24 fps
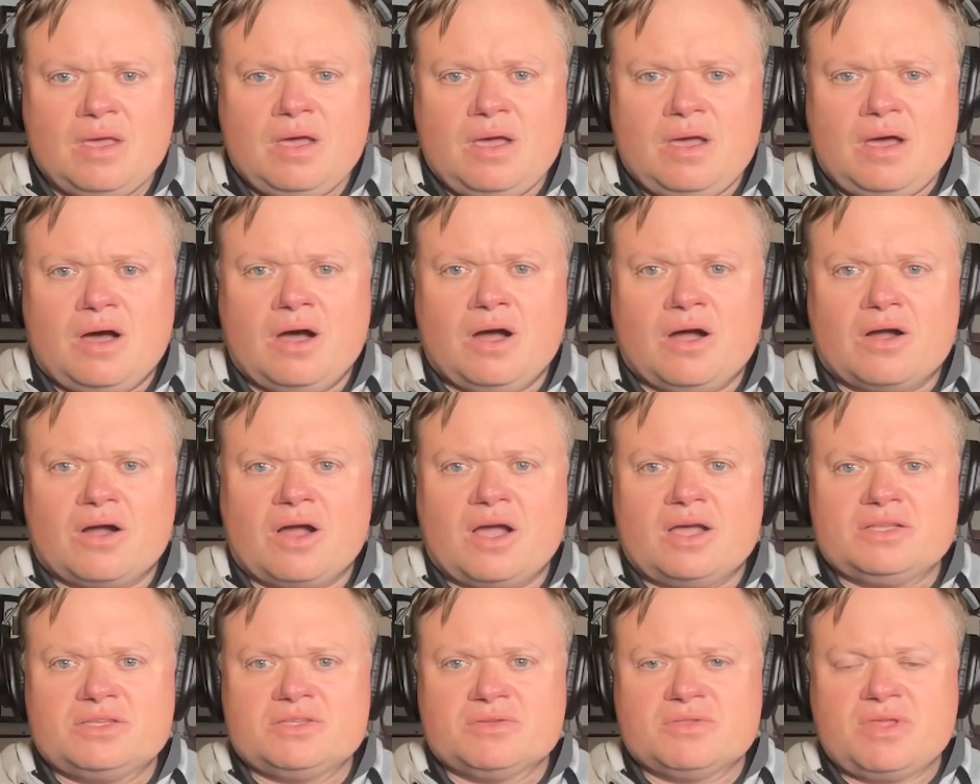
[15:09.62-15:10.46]
All
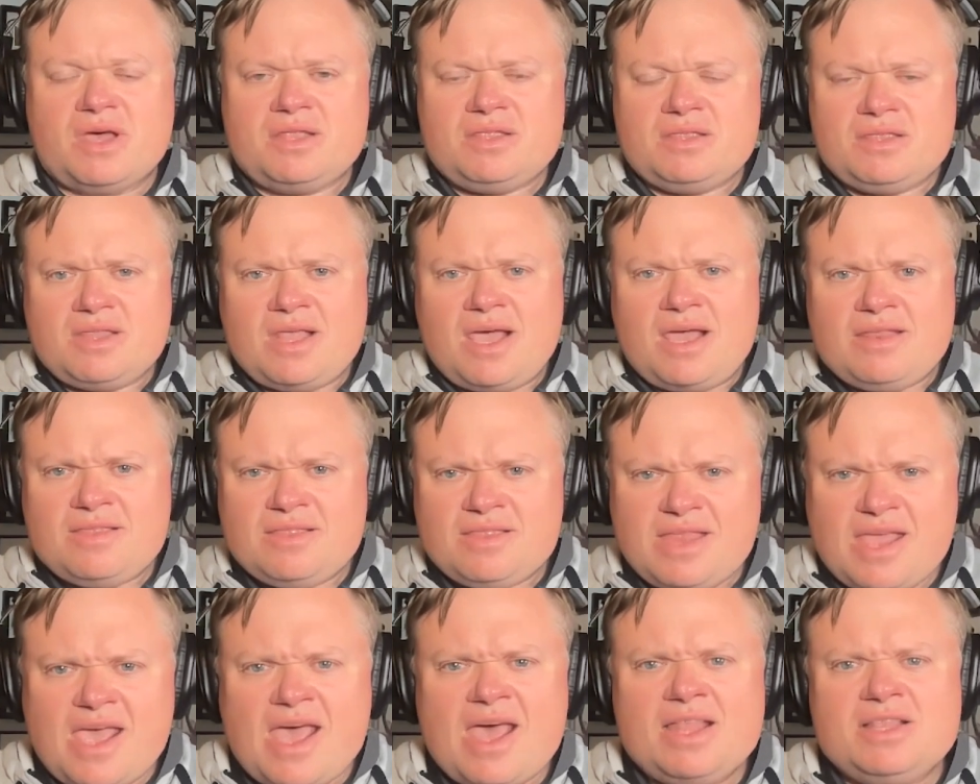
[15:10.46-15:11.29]
right. So that that
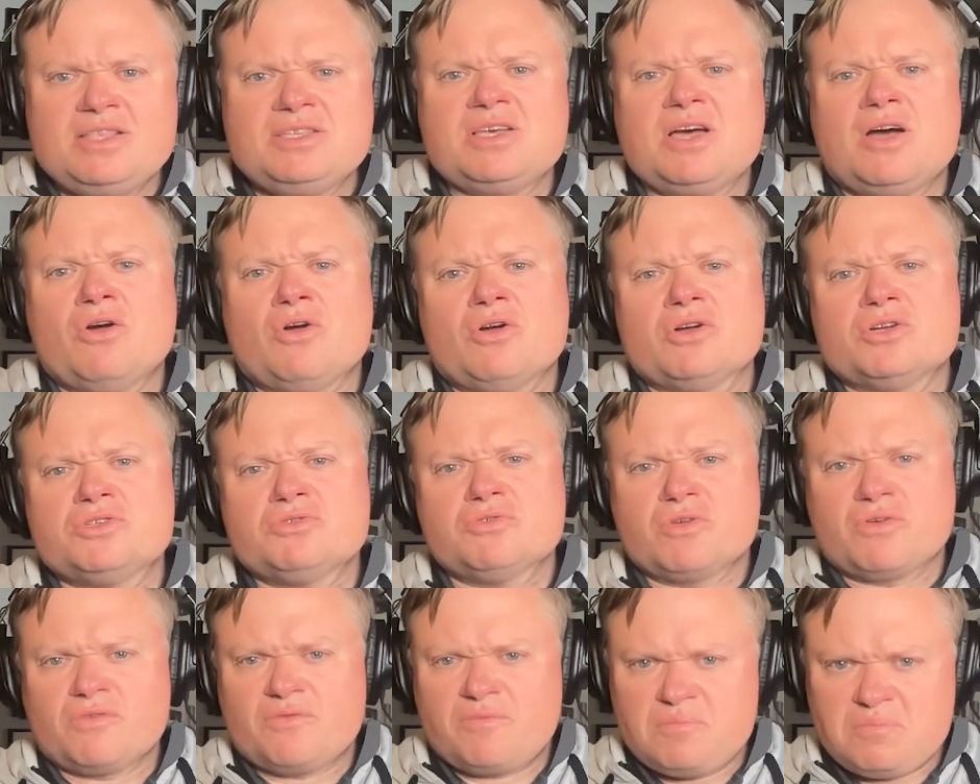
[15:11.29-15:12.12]
ends our
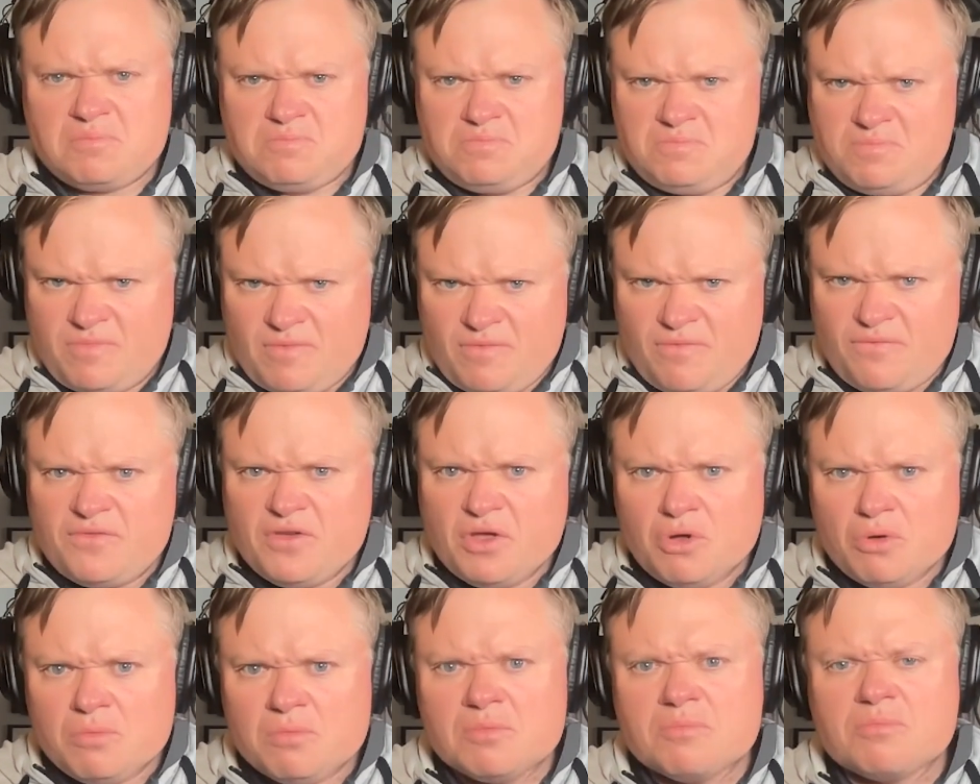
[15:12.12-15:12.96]
sort of
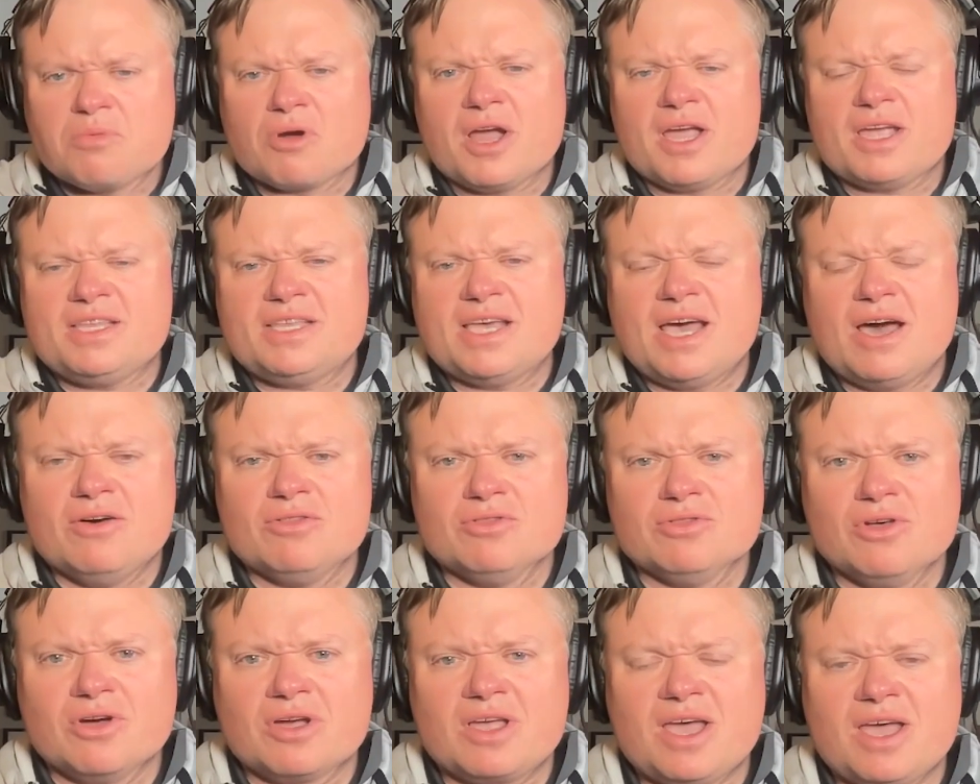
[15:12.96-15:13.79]
film
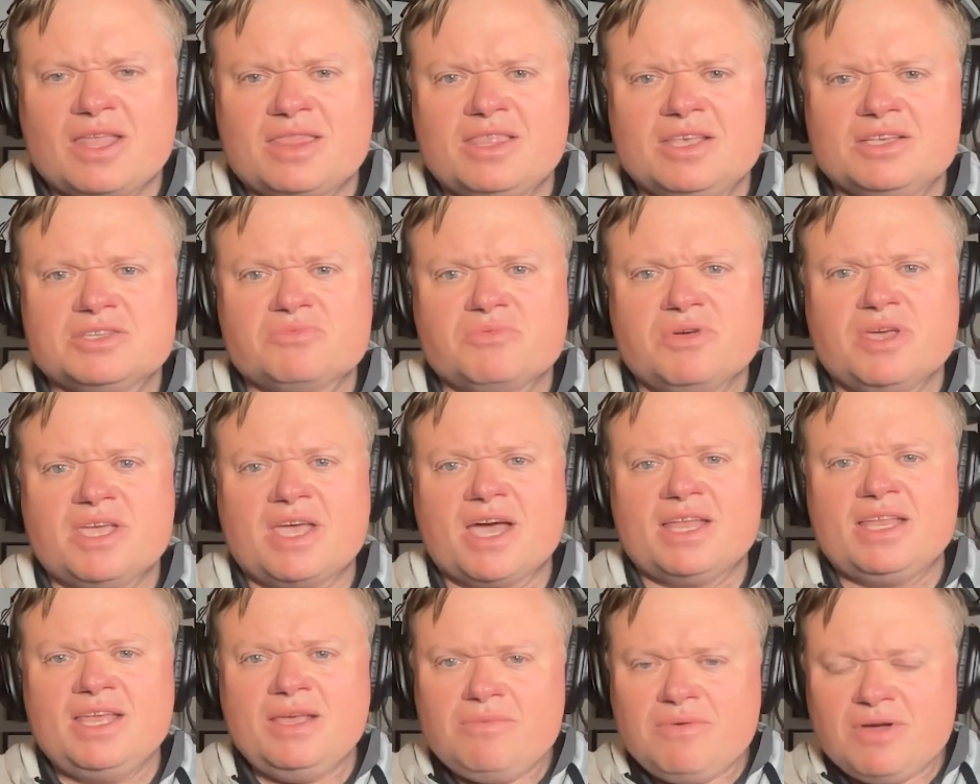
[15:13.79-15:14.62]
breakdown look at this week.
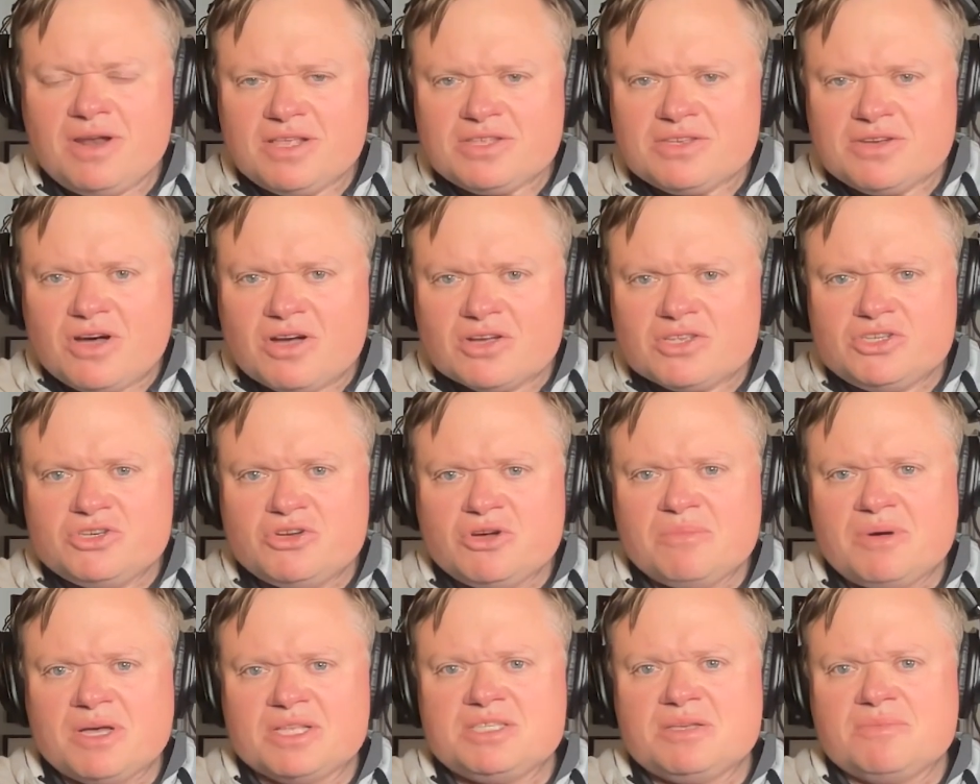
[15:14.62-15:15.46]
I did want to talk to you
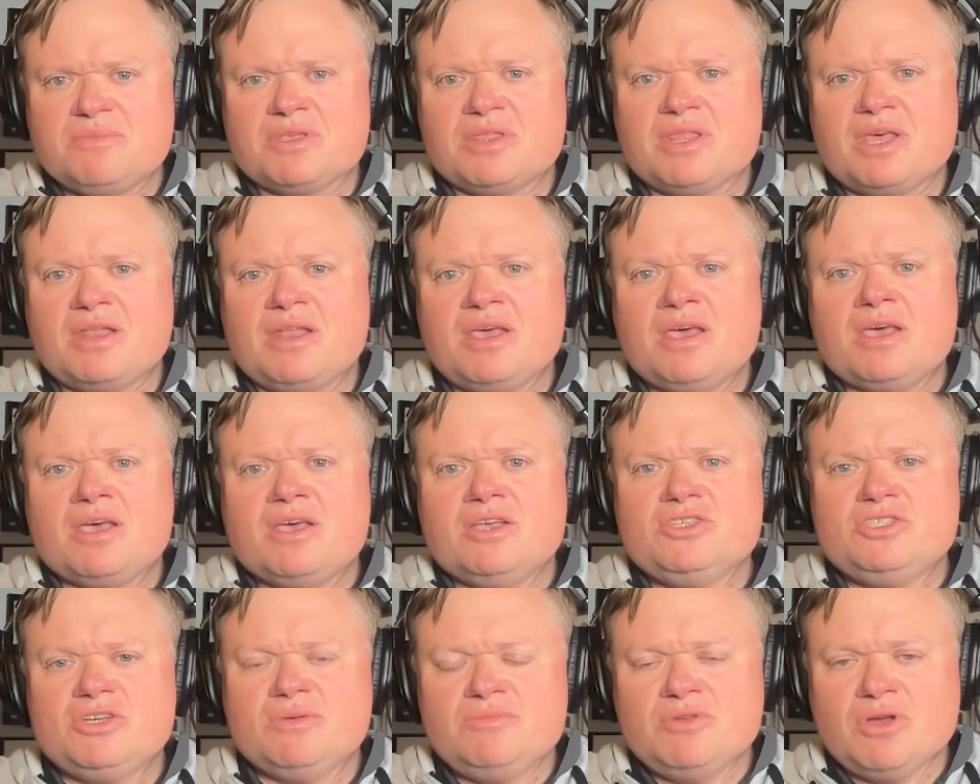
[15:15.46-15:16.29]
about something that
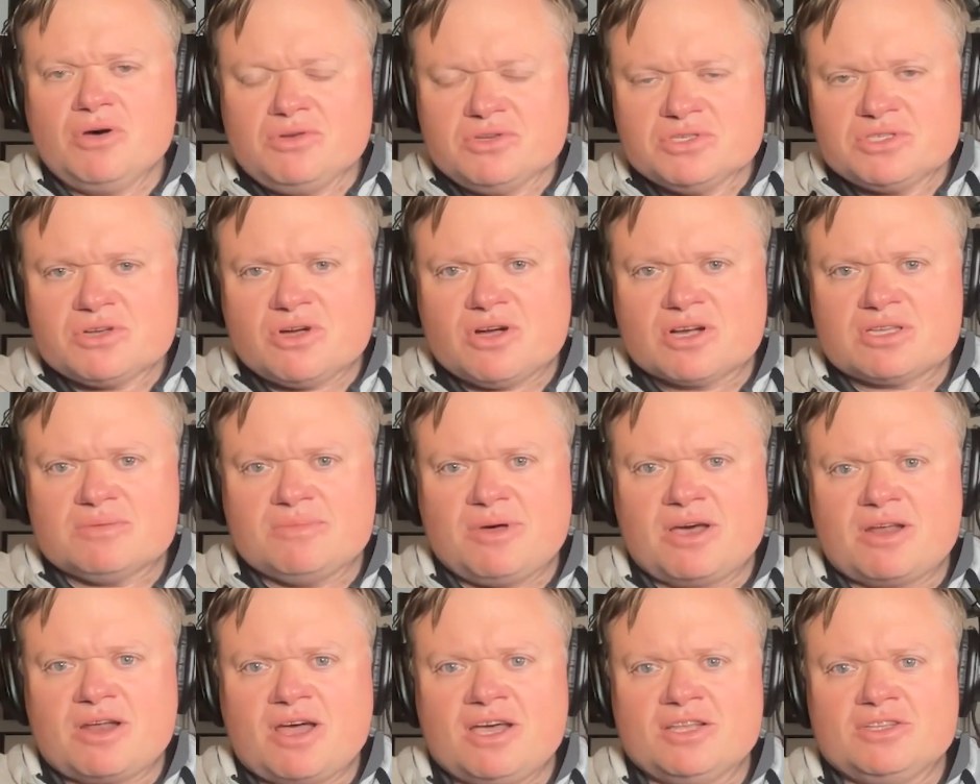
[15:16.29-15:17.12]
Jim Knowles talked
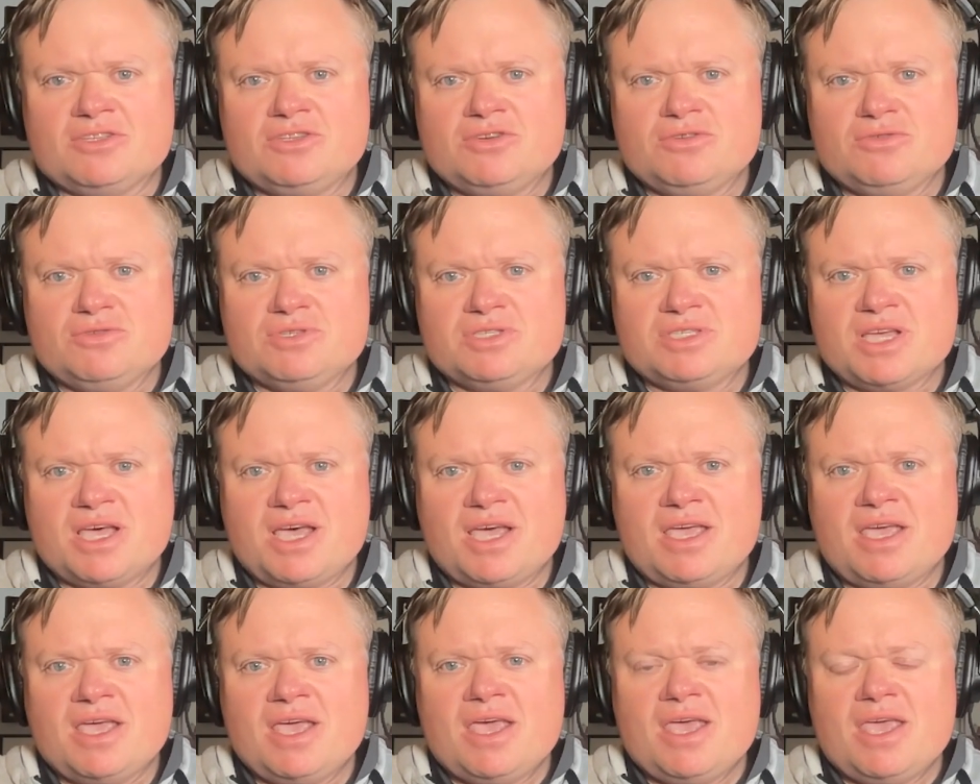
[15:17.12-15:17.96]
about on
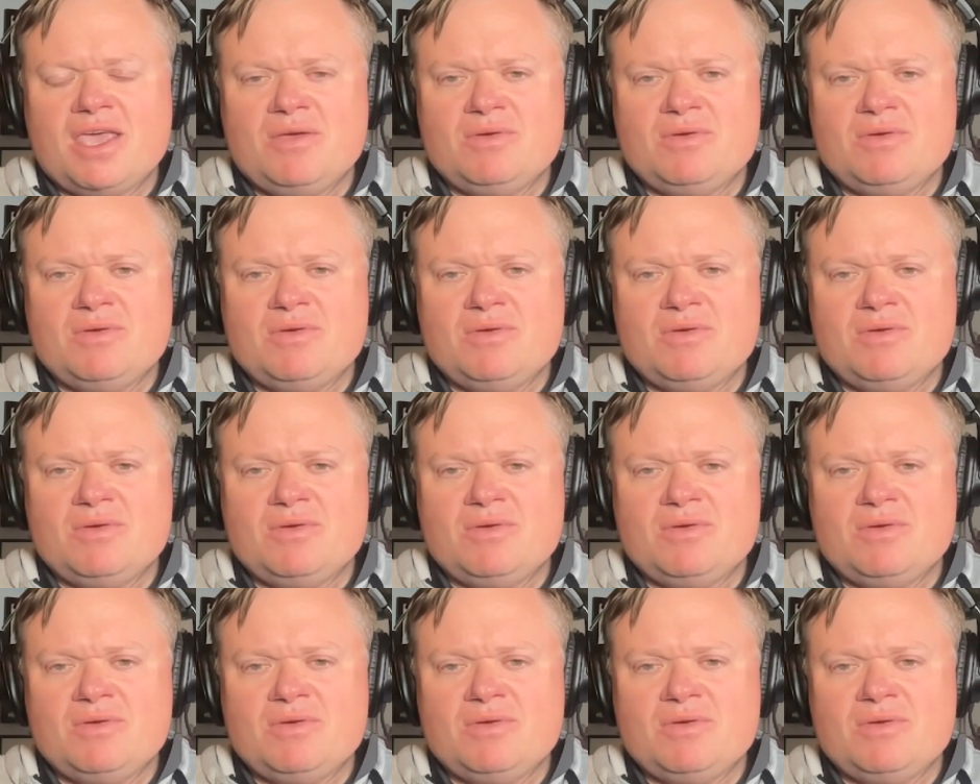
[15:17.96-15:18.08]
Tuesday.